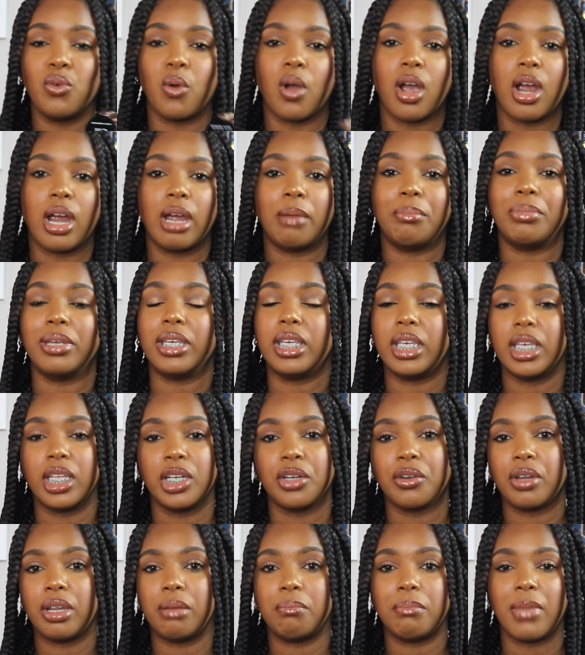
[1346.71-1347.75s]
are a beginner
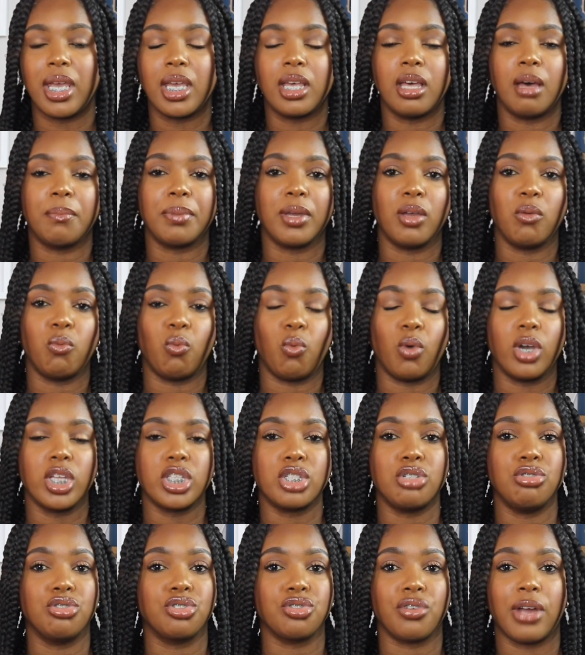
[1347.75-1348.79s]
in makeup and want
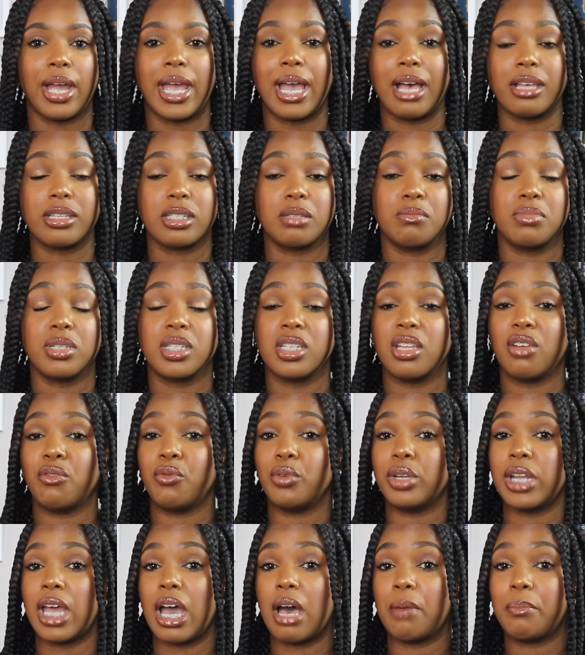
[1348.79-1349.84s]
to try out some stuff
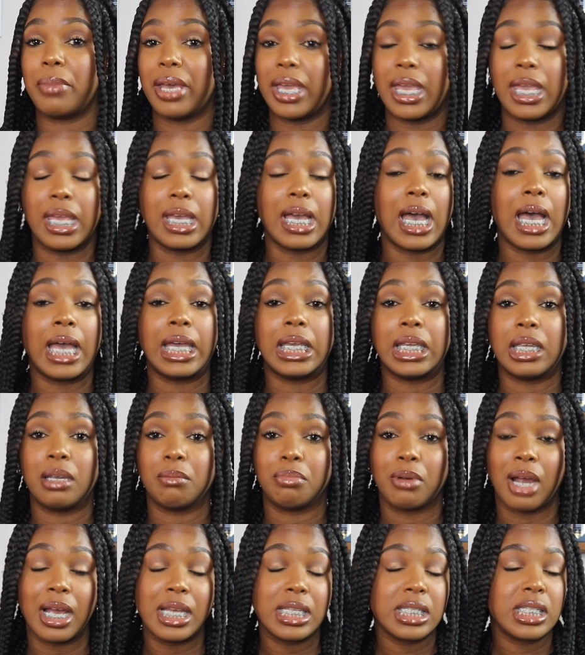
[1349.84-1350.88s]
without paying high-end
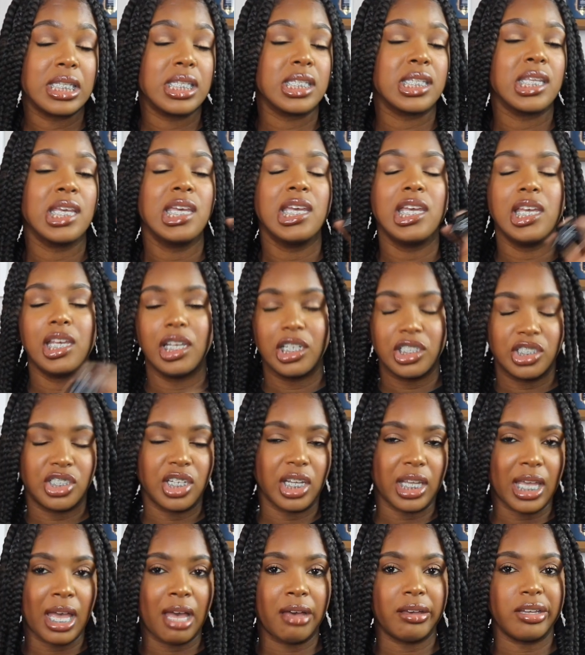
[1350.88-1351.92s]
prices.
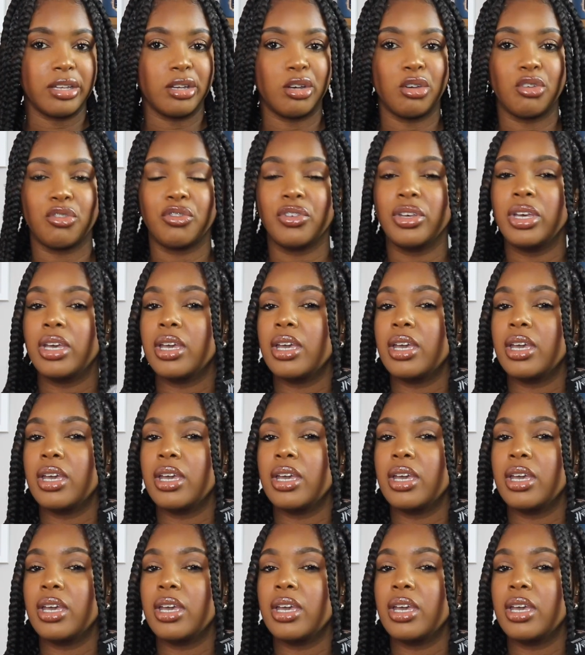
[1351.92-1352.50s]
Check out e.l.f